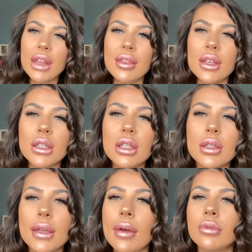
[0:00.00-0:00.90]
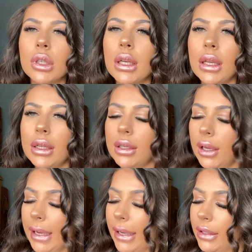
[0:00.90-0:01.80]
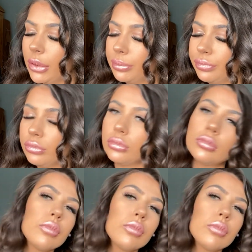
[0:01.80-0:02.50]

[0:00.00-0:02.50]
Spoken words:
This is definitely like